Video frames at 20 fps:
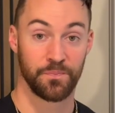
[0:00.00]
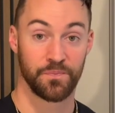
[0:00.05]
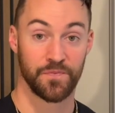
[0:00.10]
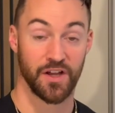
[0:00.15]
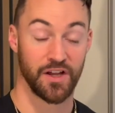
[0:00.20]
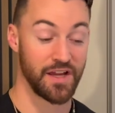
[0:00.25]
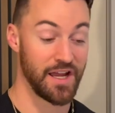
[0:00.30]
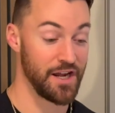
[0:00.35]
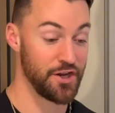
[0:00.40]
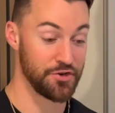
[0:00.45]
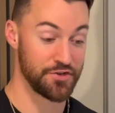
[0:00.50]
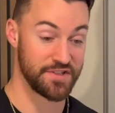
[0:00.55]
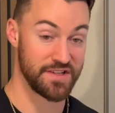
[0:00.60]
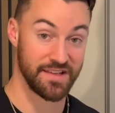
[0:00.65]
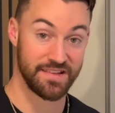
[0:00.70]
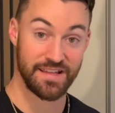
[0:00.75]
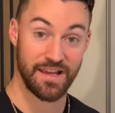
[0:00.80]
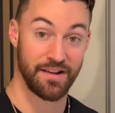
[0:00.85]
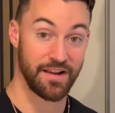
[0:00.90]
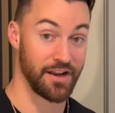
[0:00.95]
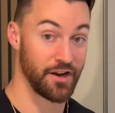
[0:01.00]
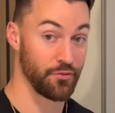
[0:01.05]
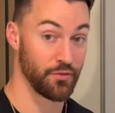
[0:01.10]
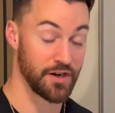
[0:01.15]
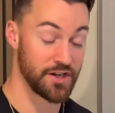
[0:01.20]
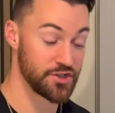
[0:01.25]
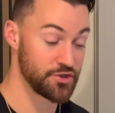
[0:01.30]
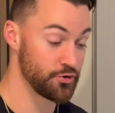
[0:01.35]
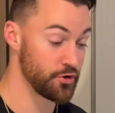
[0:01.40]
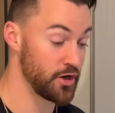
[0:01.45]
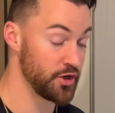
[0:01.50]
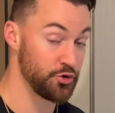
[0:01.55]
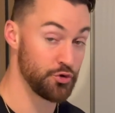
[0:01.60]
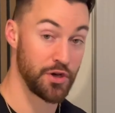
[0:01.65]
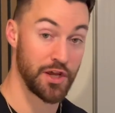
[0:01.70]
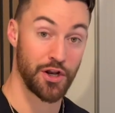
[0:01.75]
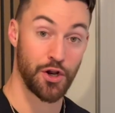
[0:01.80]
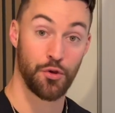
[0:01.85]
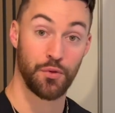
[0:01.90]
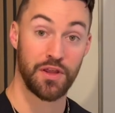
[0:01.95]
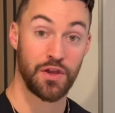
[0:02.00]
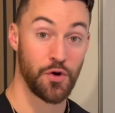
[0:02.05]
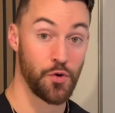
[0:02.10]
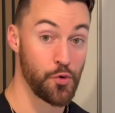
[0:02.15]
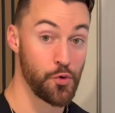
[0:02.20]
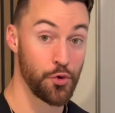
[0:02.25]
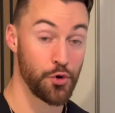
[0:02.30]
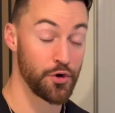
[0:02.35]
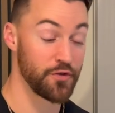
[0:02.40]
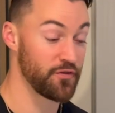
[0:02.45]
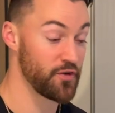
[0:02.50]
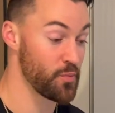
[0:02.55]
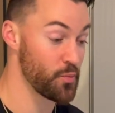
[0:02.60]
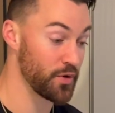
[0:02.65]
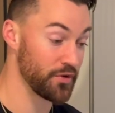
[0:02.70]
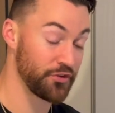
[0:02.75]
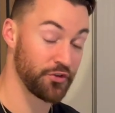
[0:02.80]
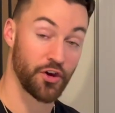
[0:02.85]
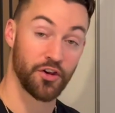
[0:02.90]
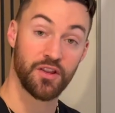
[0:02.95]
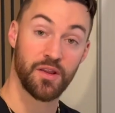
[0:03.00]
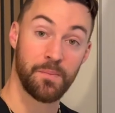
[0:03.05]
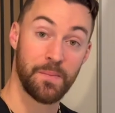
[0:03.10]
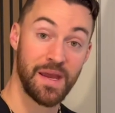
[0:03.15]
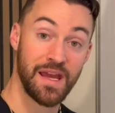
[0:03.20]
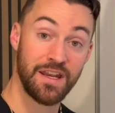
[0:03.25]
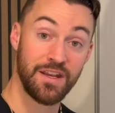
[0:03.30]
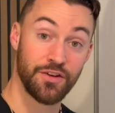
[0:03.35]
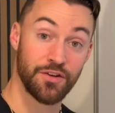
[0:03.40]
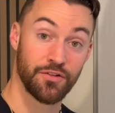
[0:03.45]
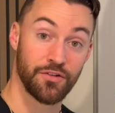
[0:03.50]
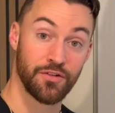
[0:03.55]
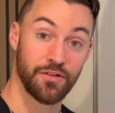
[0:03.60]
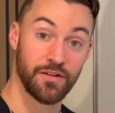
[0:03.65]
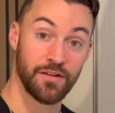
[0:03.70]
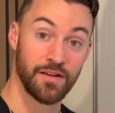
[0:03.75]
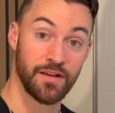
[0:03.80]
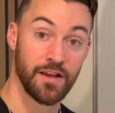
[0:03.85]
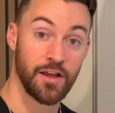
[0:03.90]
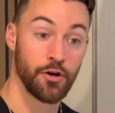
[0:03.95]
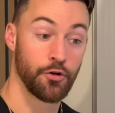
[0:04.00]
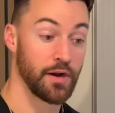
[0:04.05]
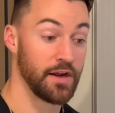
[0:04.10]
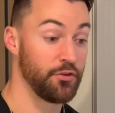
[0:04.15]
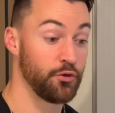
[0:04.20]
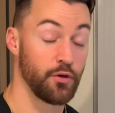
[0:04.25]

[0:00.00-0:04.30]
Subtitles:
Again, you sit down at a restaurant, you can only order from what's on the menu, right?